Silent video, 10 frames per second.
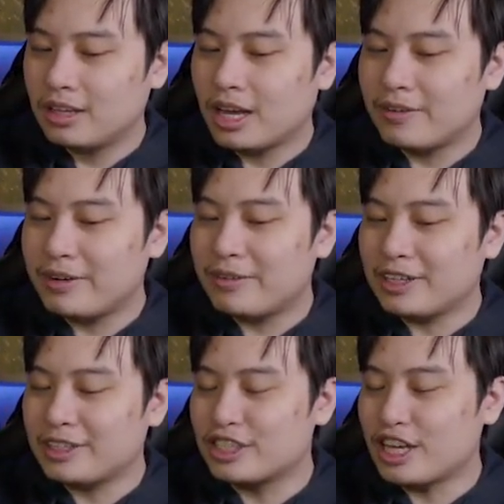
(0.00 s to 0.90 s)
I remember I
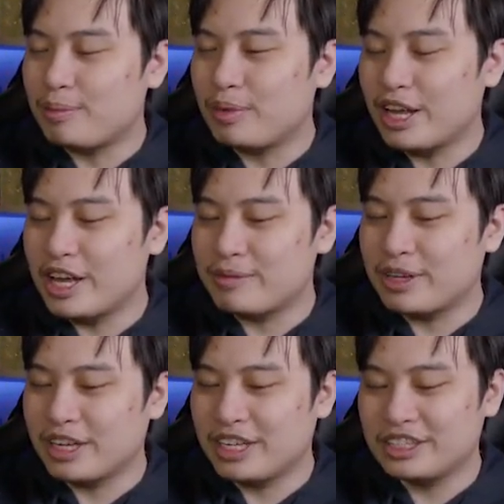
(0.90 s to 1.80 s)
had to stop playing
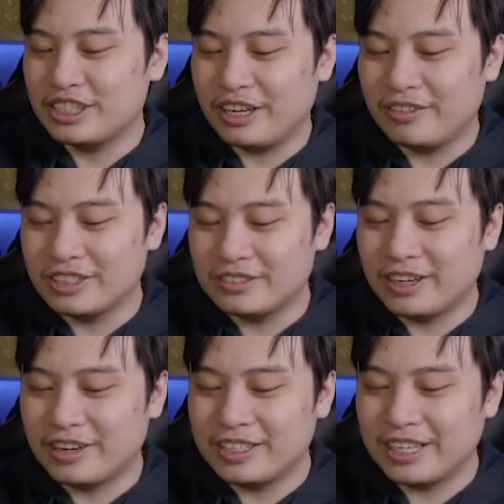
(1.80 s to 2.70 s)
because it was
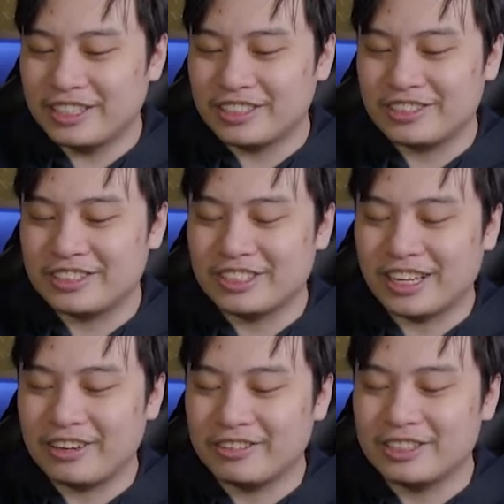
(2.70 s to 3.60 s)
very dangerous
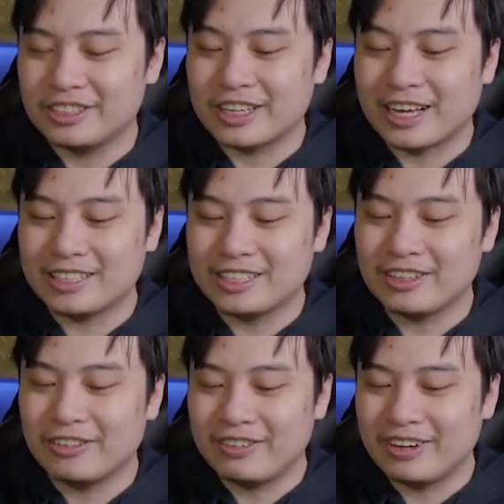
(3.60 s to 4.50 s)
that I would just gotcha
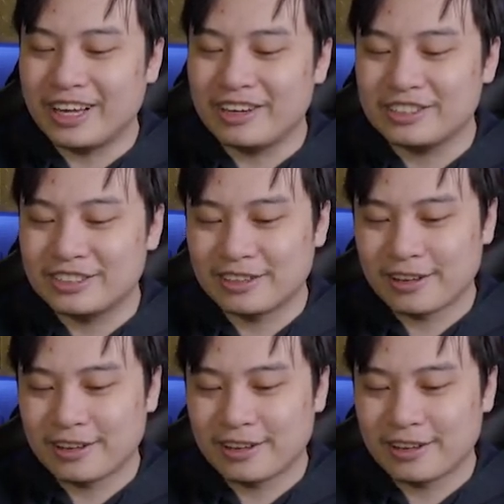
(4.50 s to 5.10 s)
away my house.